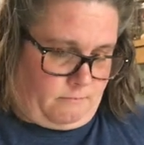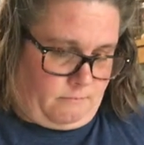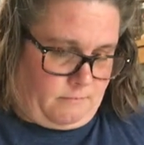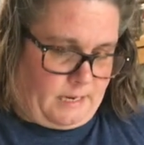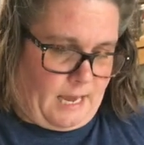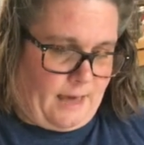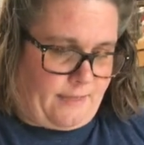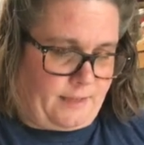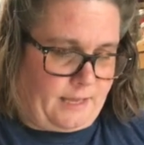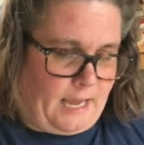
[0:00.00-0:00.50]

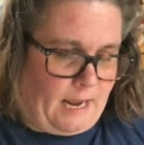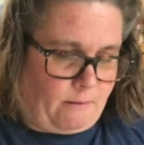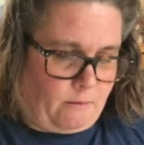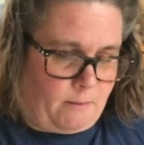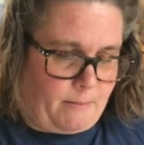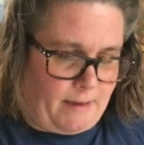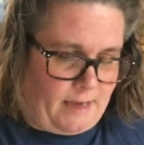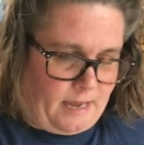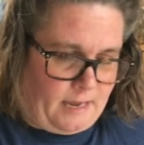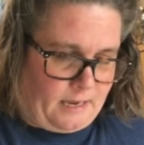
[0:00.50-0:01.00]
got the camera
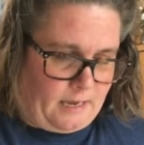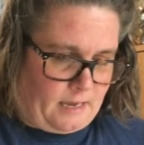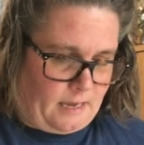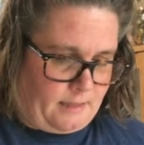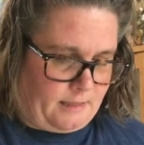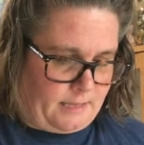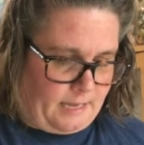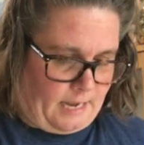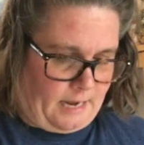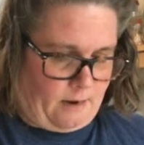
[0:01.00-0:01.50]
bag and
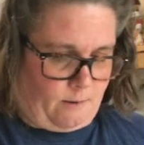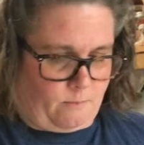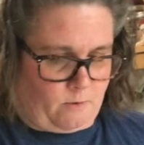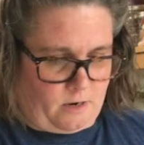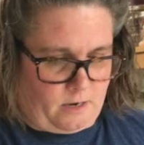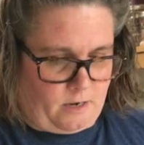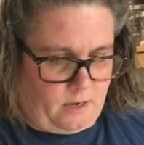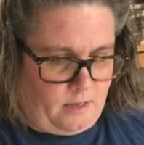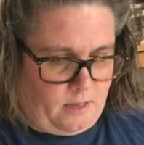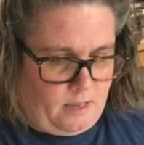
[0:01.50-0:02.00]
the
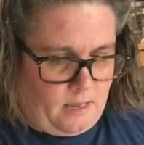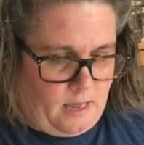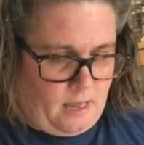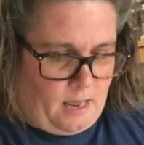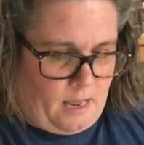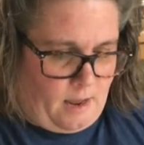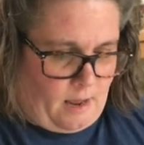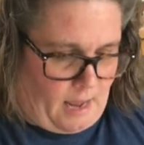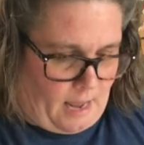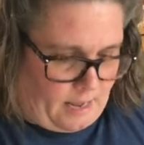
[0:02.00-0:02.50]
camera.
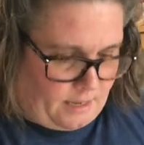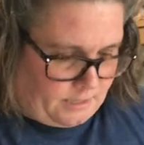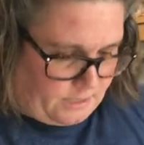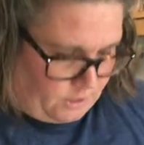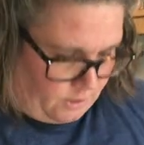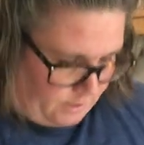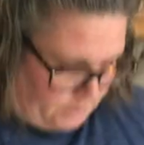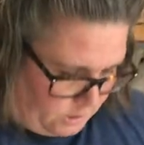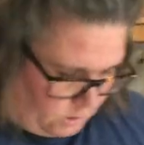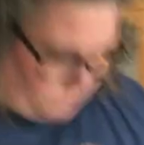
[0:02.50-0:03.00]
And
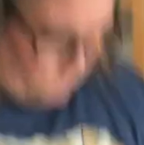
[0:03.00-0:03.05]
so this